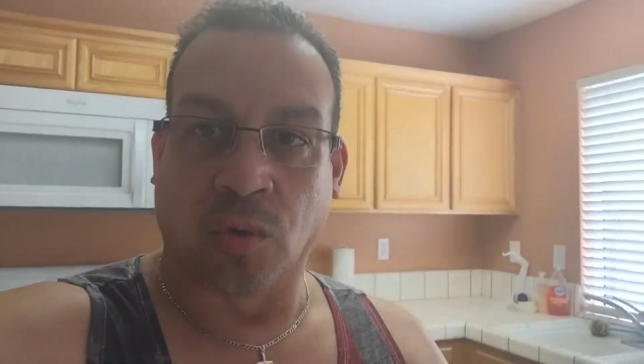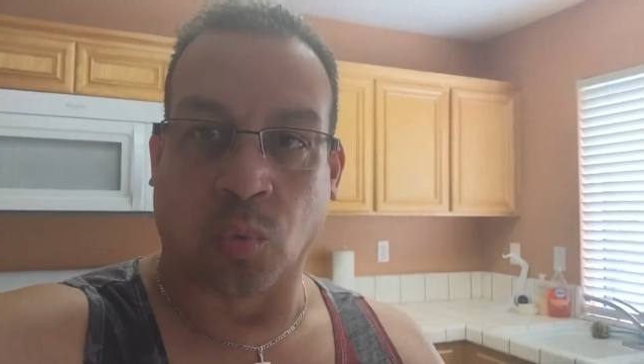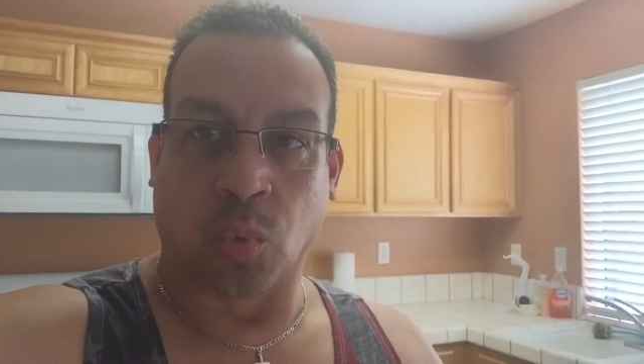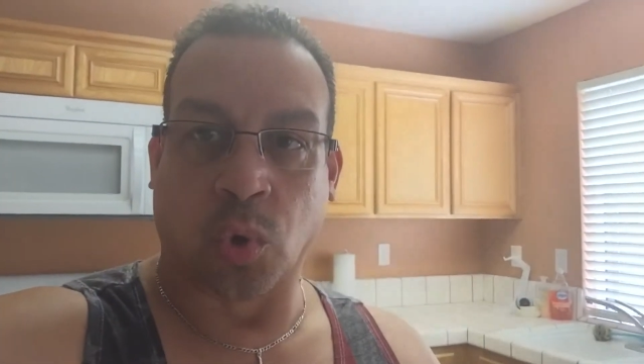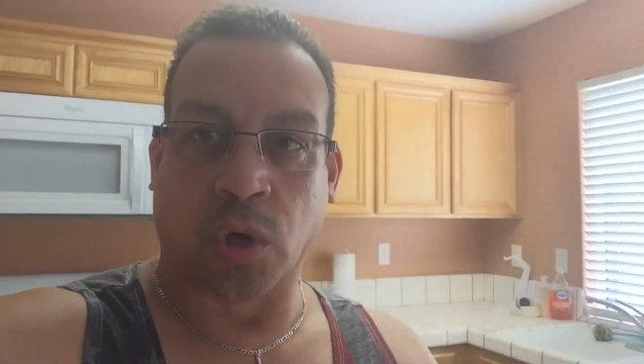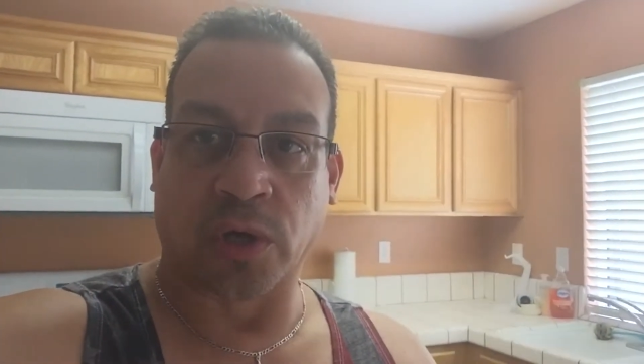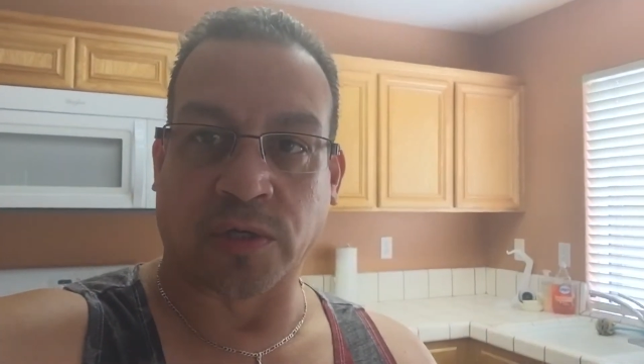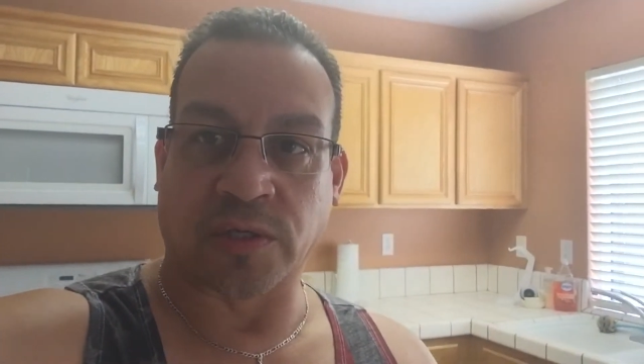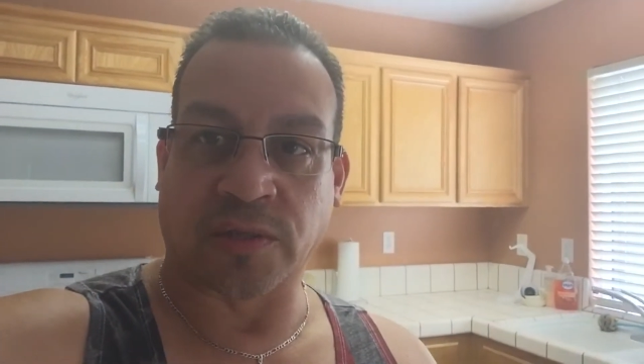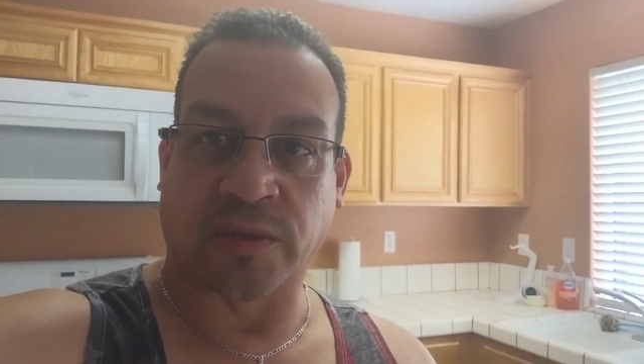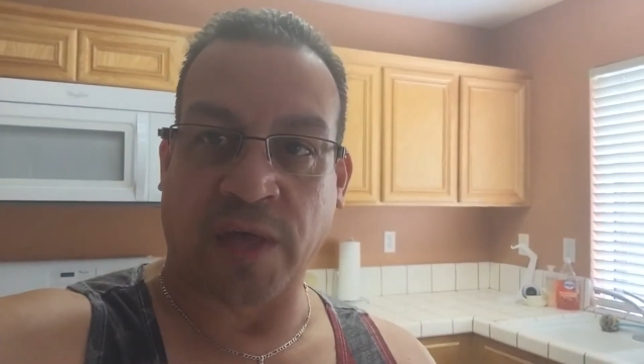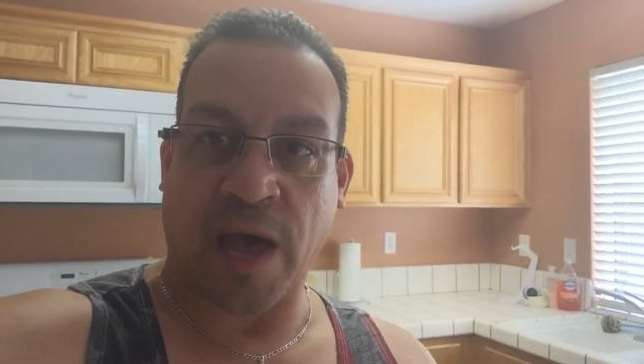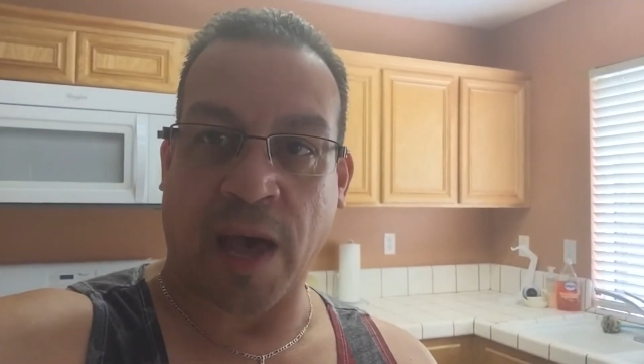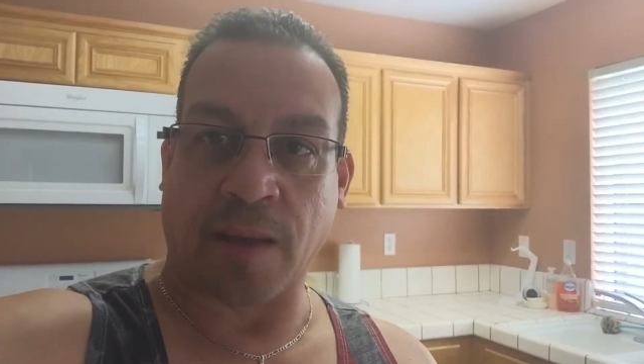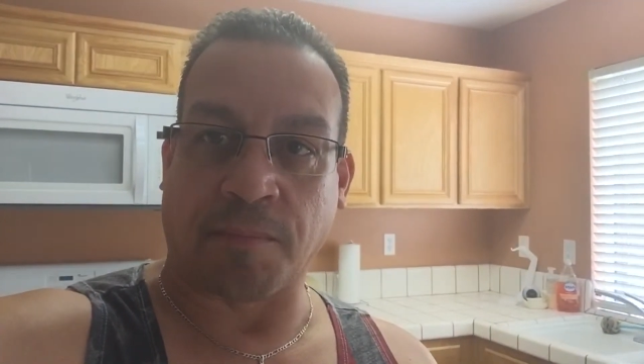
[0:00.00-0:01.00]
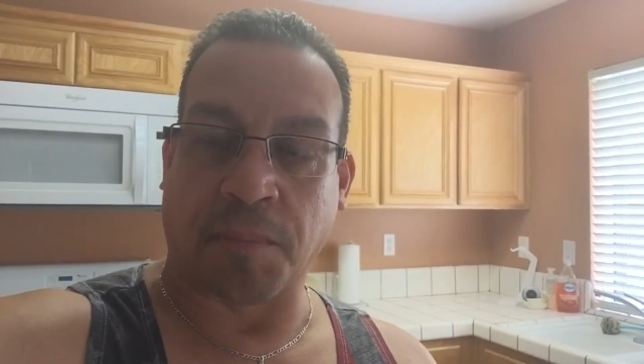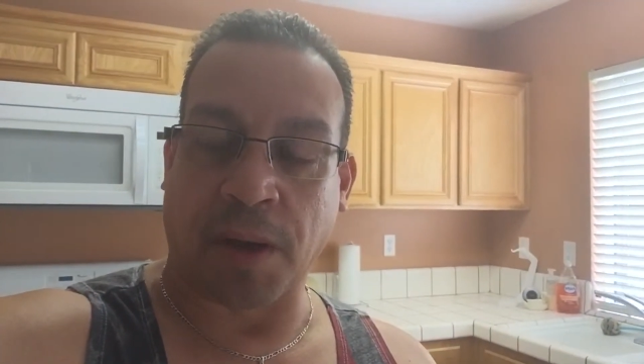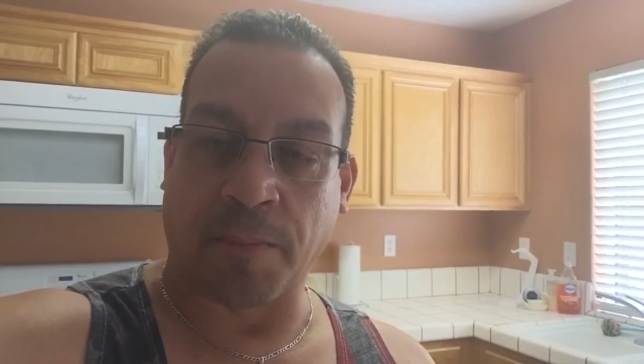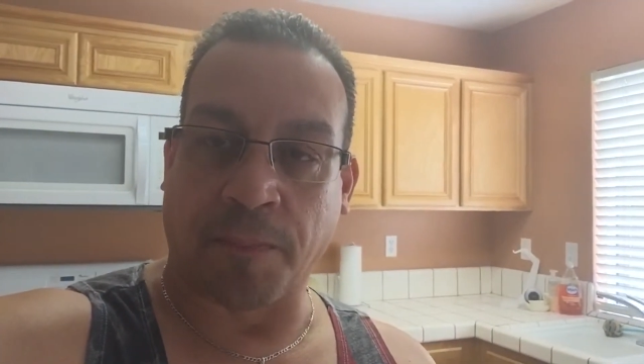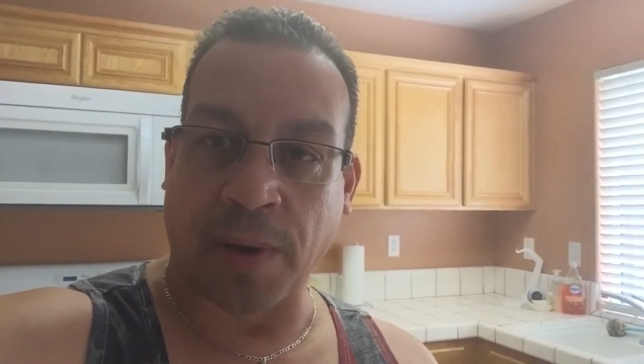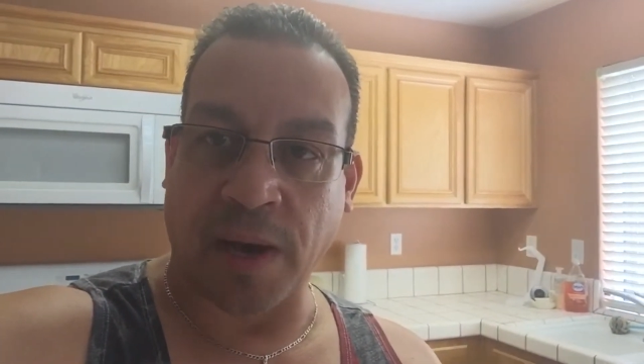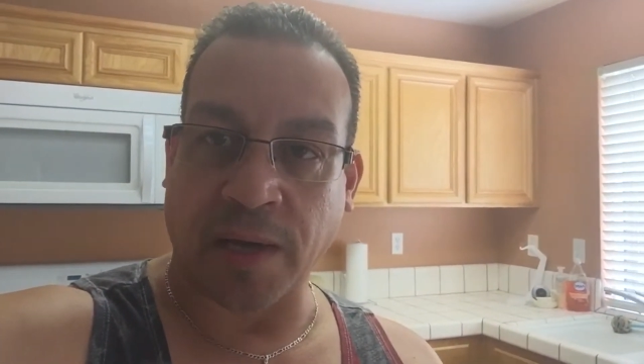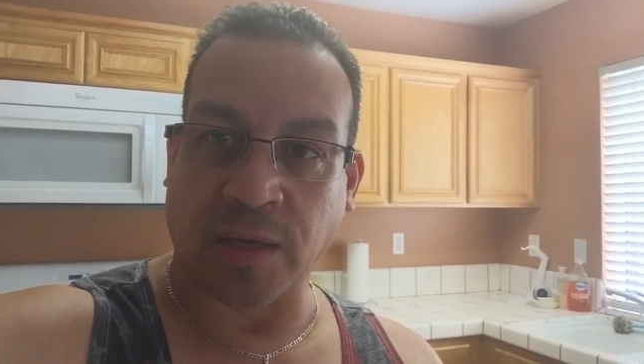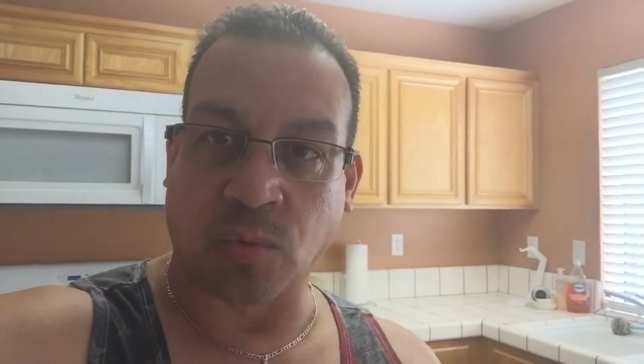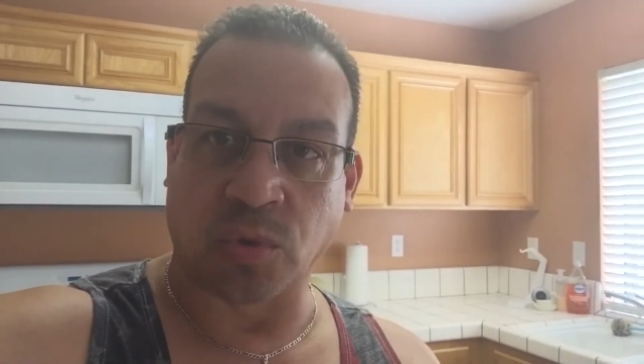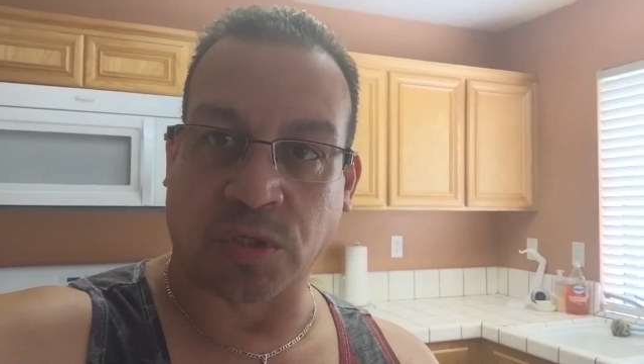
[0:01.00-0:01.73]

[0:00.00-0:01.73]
was that my body